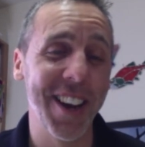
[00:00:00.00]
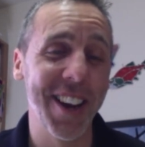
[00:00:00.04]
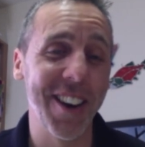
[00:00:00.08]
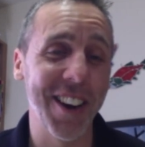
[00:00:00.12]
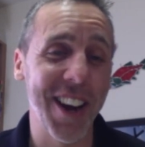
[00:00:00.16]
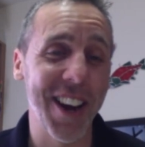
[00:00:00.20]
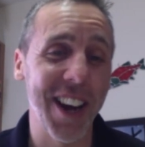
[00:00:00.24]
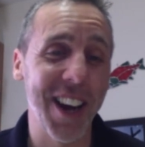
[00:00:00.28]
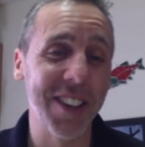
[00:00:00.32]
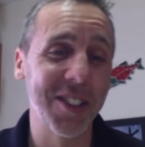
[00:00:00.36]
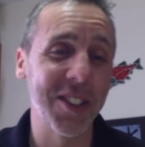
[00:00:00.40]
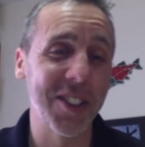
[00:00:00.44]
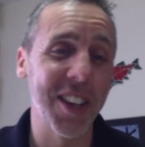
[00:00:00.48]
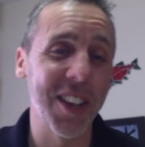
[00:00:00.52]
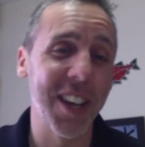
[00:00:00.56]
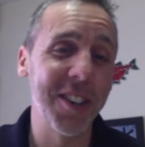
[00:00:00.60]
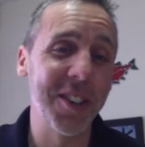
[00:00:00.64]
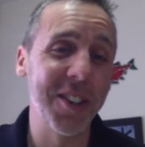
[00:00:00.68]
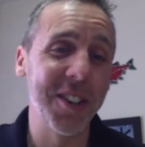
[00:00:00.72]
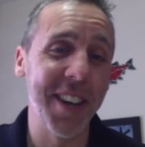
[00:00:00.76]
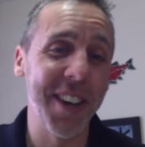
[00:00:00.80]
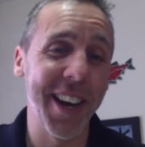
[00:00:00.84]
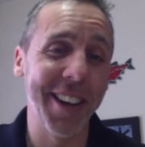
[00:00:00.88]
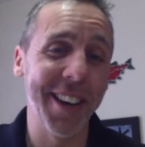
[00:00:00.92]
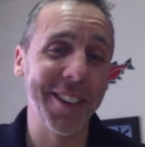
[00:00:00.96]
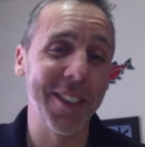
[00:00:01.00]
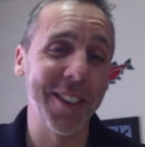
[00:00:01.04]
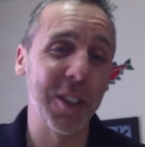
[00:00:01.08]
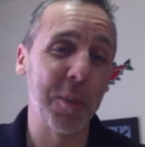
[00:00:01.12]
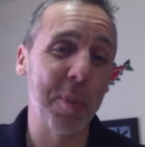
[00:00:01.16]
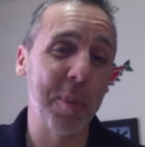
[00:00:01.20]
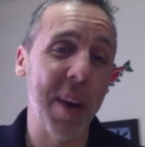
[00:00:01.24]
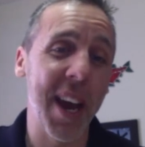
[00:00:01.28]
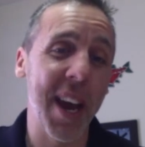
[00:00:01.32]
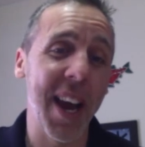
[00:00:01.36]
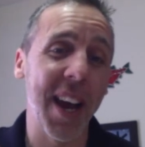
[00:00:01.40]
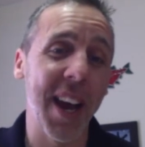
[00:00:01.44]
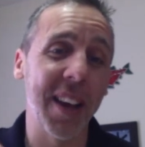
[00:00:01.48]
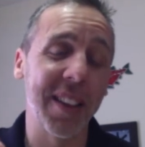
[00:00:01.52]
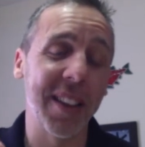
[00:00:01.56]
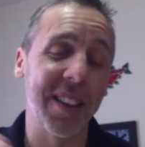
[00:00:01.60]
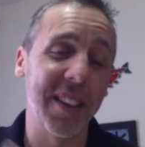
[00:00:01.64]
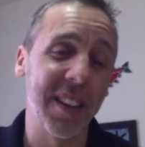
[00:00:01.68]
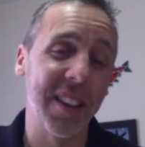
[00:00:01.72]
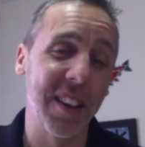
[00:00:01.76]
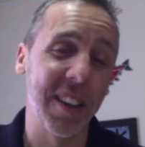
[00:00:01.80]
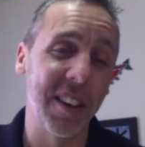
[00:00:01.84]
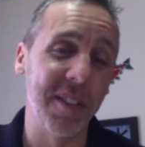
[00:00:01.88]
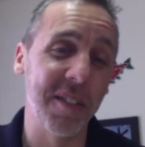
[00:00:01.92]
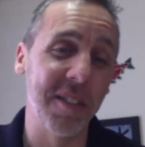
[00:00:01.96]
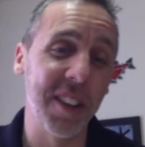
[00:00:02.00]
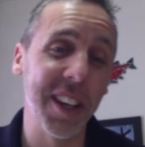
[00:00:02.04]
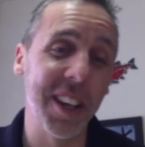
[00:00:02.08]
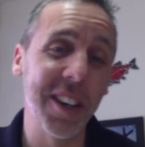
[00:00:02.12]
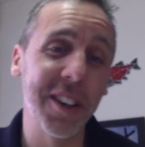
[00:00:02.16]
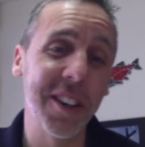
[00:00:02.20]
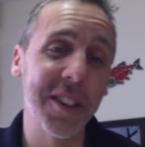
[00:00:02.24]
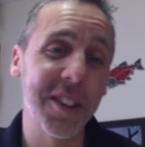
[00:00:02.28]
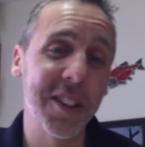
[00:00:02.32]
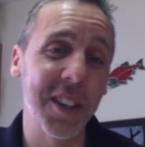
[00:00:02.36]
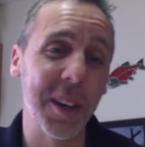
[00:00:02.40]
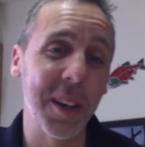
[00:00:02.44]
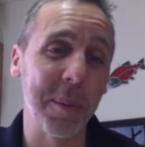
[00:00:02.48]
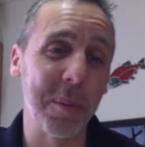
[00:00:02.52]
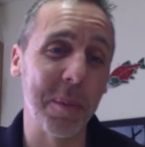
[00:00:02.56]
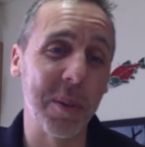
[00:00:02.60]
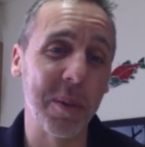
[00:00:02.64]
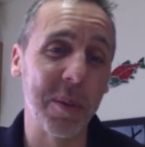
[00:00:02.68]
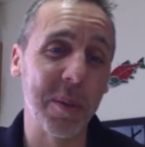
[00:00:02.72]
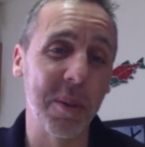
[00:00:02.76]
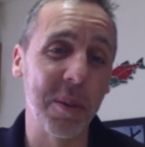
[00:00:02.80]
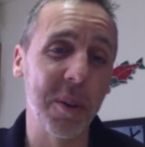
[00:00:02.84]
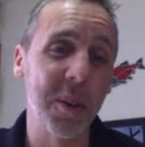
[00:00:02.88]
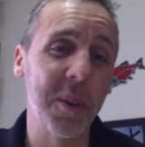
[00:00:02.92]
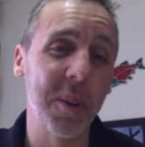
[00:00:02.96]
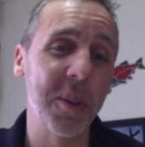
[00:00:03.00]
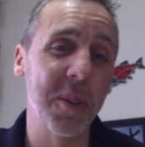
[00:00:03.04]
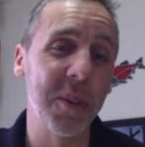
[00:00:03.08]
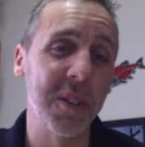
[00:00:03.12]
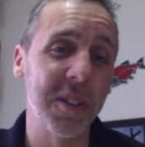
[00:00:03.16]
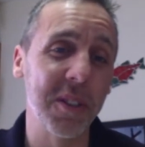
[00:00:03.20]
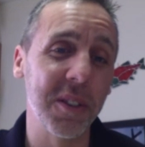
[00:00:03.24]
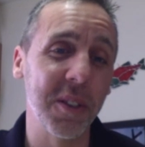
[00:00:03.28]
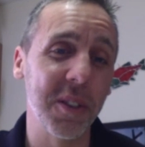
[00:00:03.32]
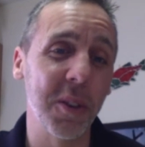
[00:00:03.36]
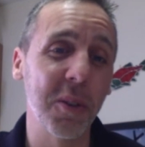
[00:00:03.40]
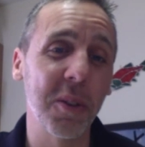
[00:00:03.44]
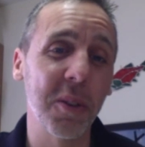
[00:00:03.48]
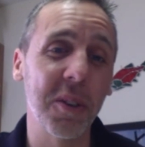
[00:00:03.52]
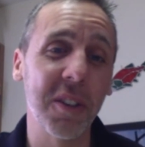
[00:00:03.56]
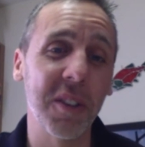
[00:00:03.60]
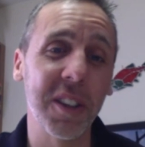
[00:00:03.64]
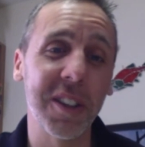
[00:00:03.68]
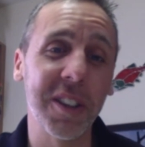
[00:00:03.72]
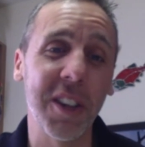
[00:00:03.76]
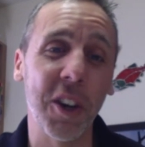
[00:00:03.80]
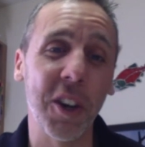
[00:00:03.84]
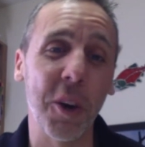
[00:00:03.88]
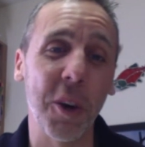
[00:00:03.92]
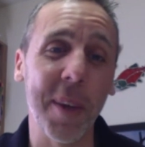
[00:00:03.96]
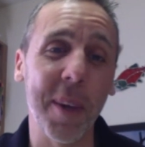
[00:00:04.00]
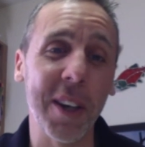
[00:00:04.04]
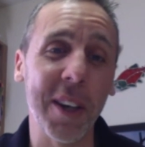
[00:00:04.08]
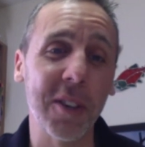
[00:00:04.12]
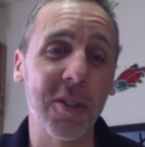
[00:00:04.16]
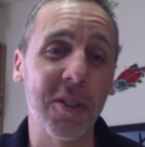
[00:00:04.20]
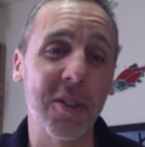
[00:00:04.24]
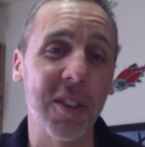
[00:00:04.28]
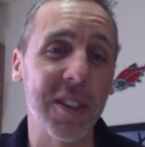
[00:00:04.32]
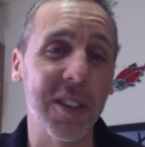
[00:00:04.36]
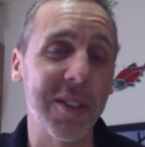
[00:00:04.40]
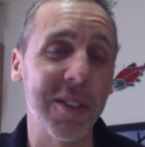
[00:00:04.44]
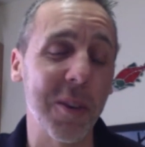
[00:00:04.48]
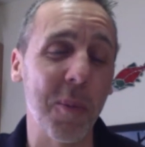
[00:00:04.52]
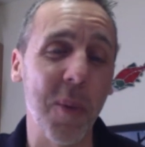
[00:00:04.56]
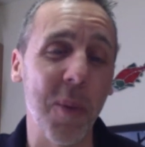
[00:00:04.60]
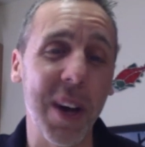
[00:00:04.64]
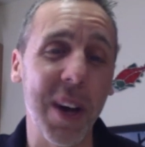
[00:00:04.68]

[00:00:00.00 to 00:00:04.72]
how God's led you down this path of leadership through Lutheran Latino ministries in